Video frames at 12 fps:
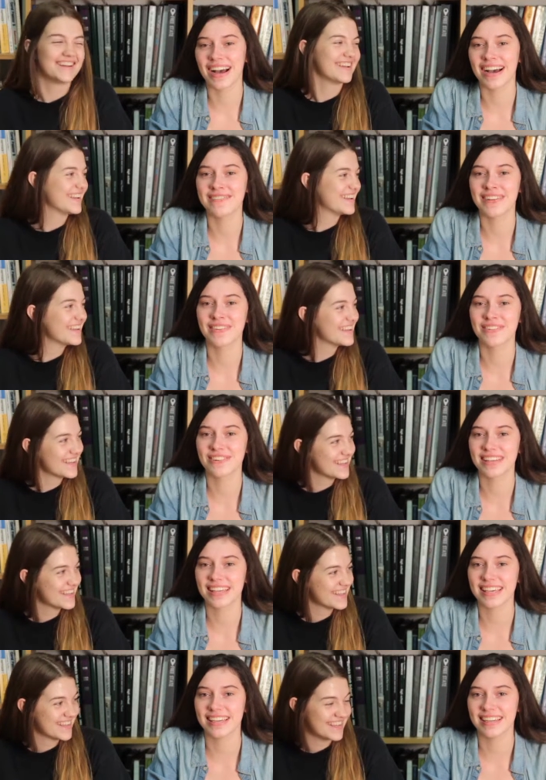Speaker 1: I've never
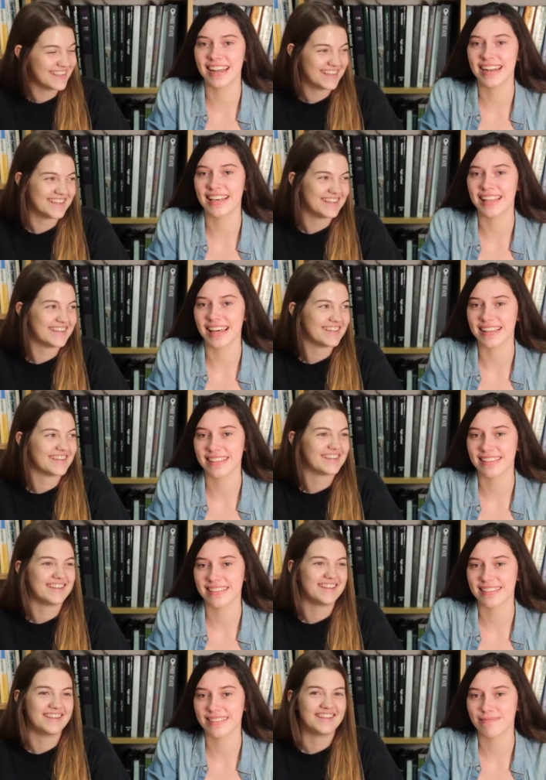really eaten any like
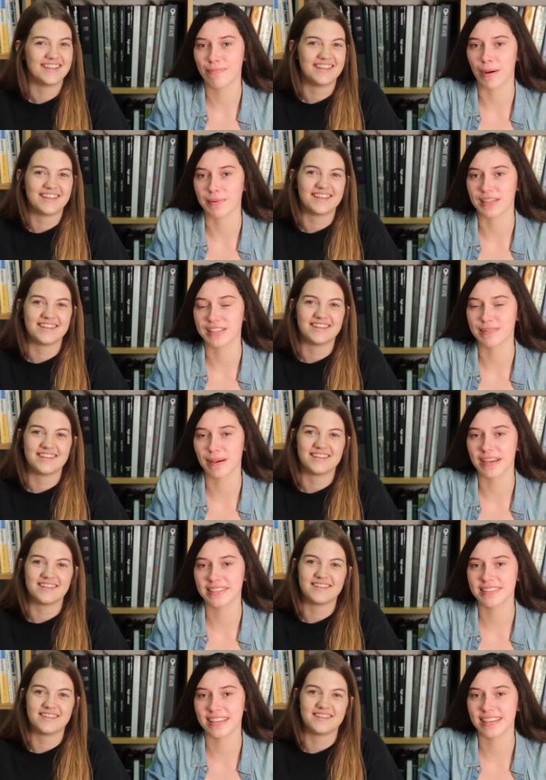pumpkin
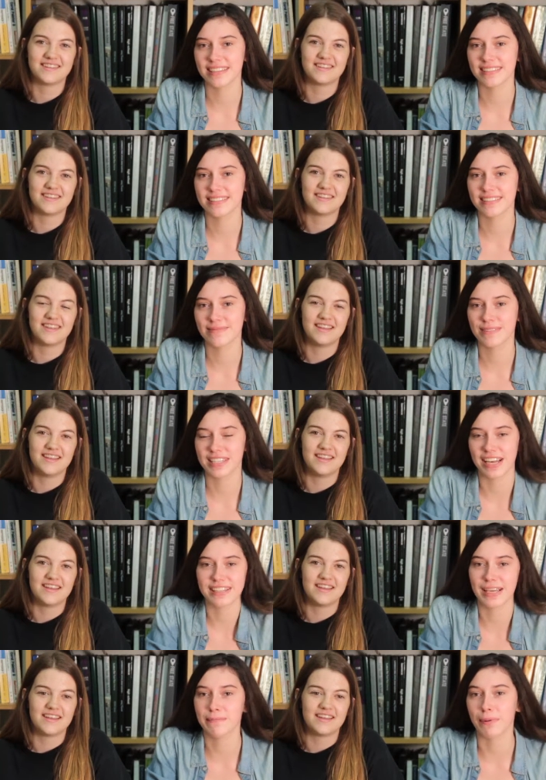spice things
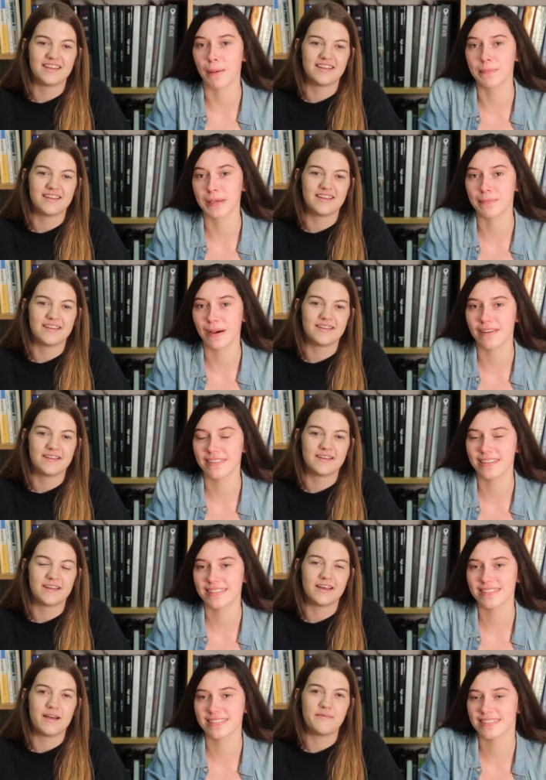besides like pumpkin
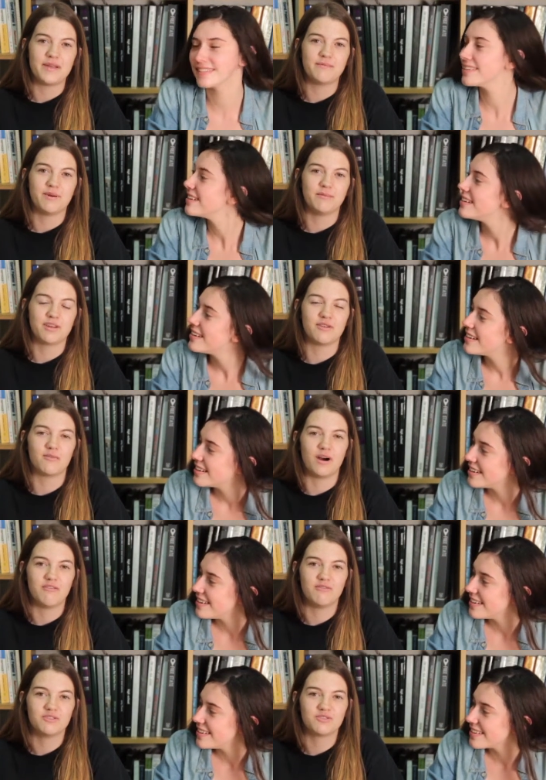muffins.
Speaker 2: I made pumpkin
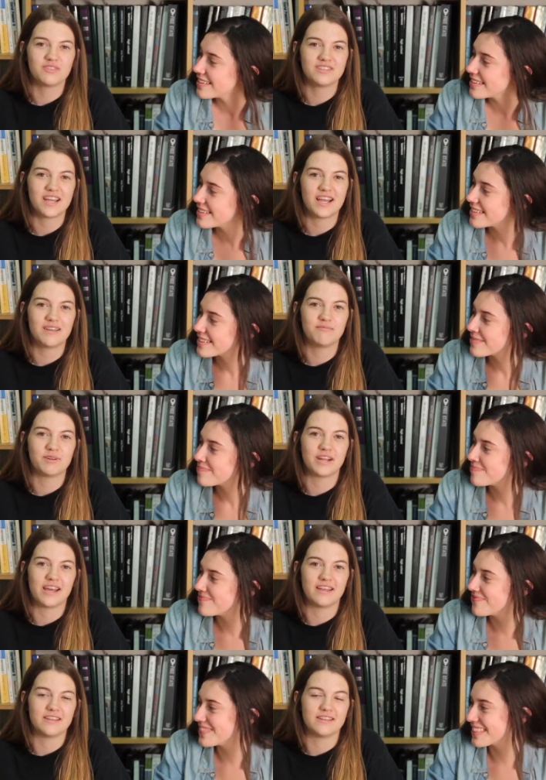waffles one time, but
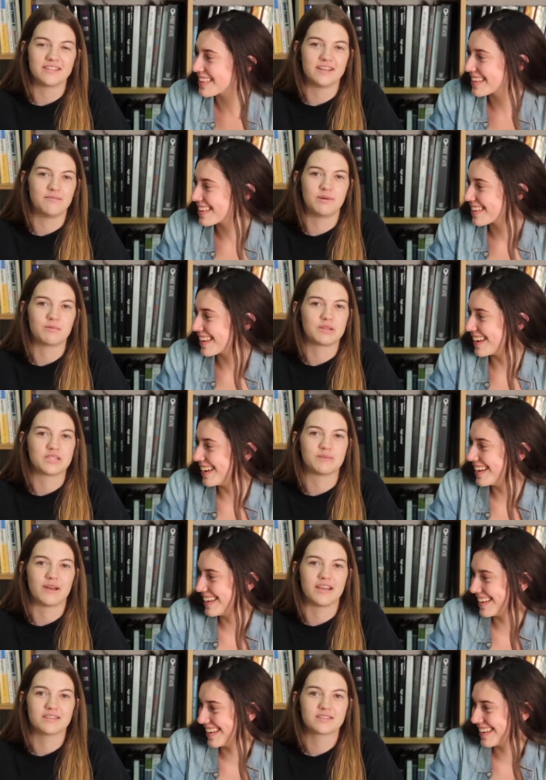I, it's not pumpkin
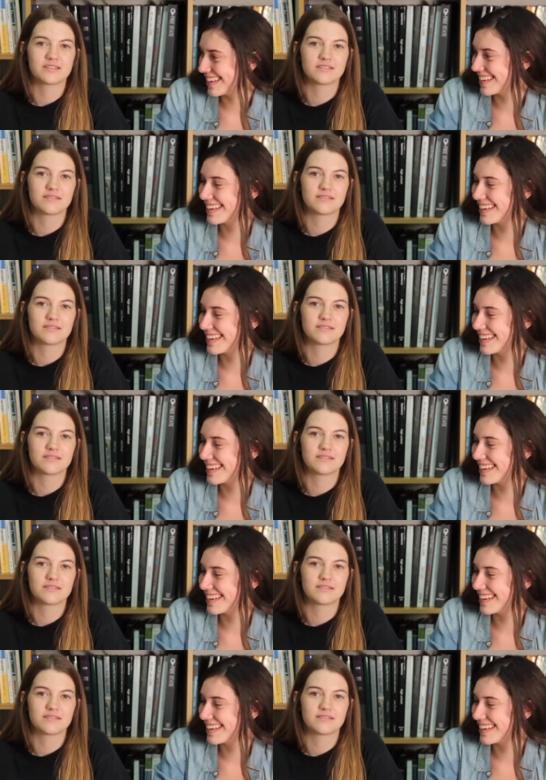spice.